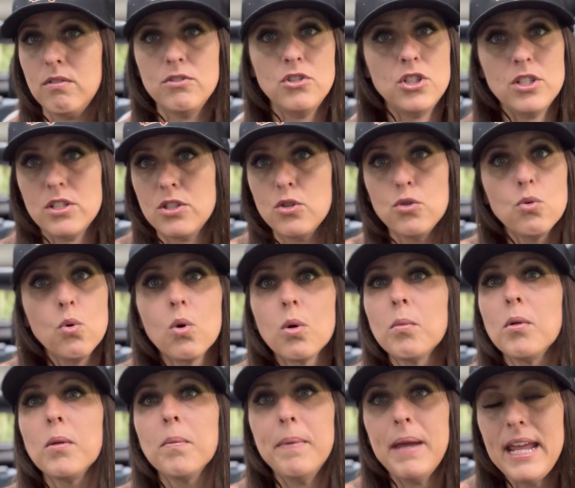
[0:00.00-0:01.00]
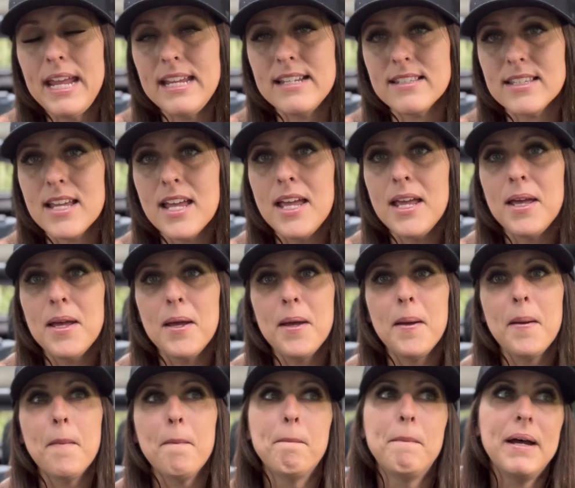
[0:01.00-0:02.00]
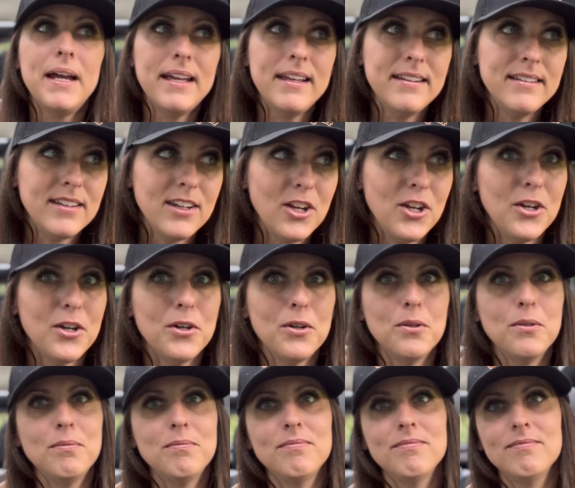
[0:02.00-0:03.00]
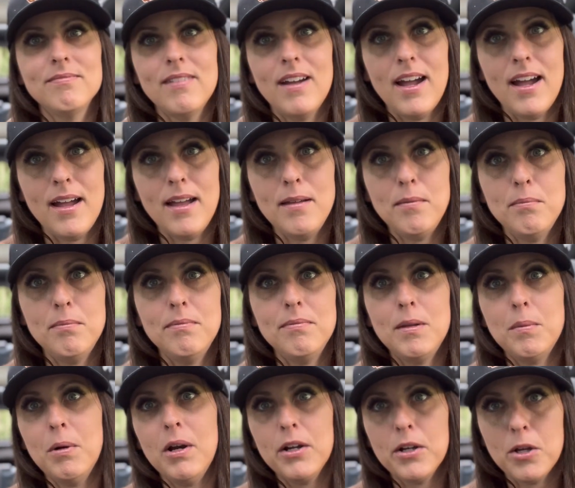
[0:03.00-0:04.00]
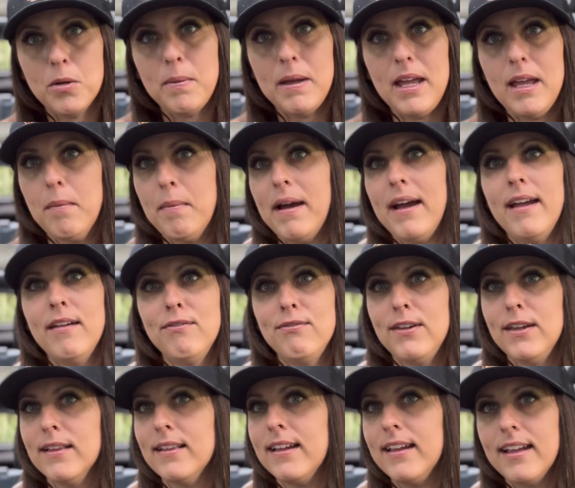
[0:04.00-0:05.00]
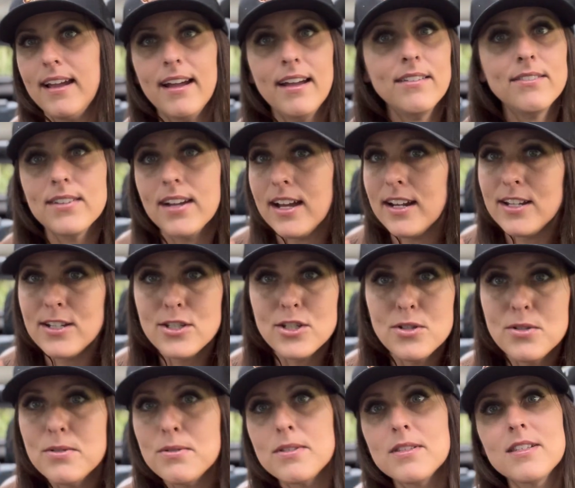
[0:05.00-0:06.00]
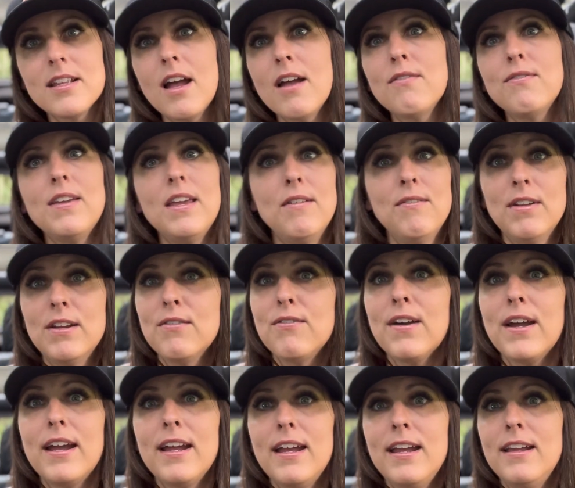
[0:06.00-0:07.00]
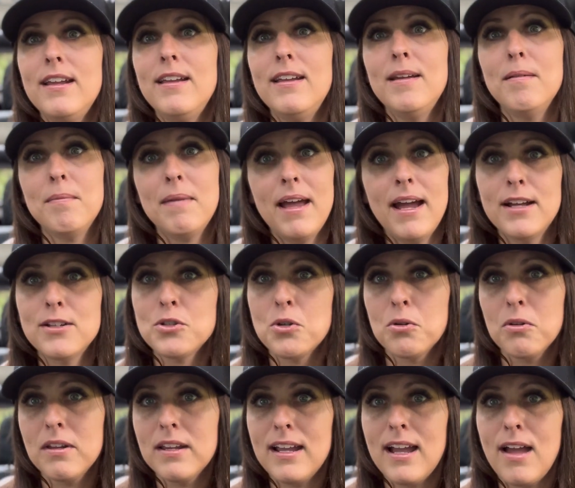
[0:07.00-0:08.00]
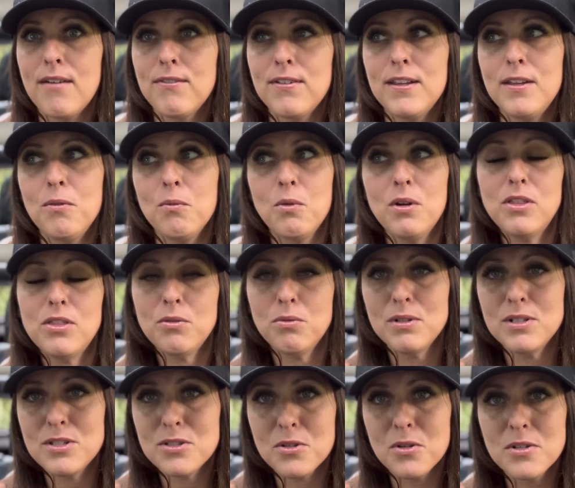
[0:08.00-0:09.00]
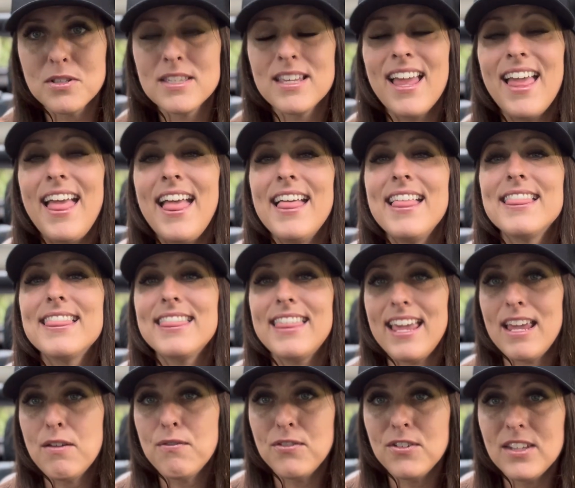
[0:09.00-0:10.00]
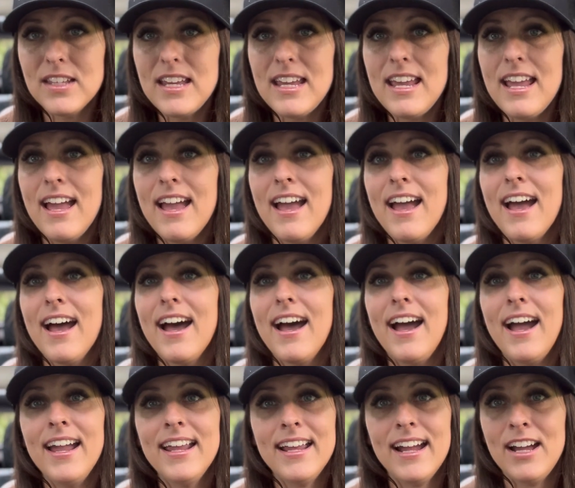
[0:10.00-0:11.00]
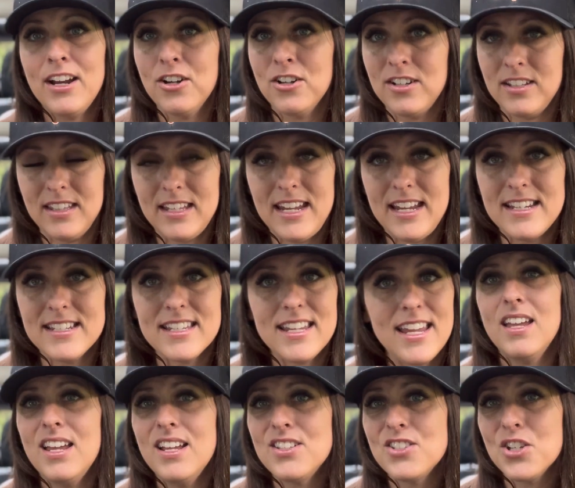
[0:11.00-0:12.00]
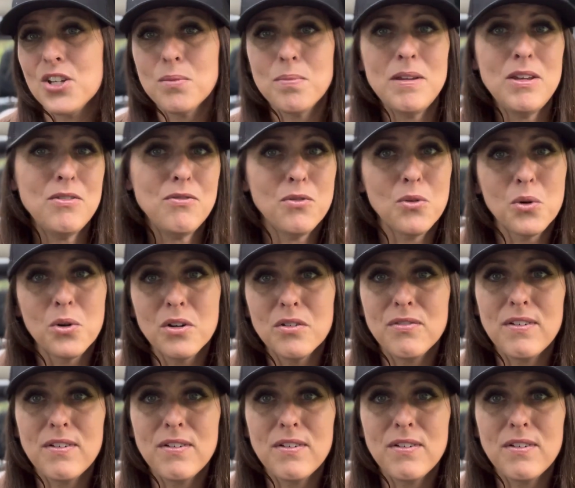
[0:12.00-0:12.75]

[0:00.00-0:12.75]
just normal paint. But you know, I'm the Bronco babe. I feel like I've got to do stuff even if I am not totally confident with the results. Thankfully, I got her cleaned. It took me four or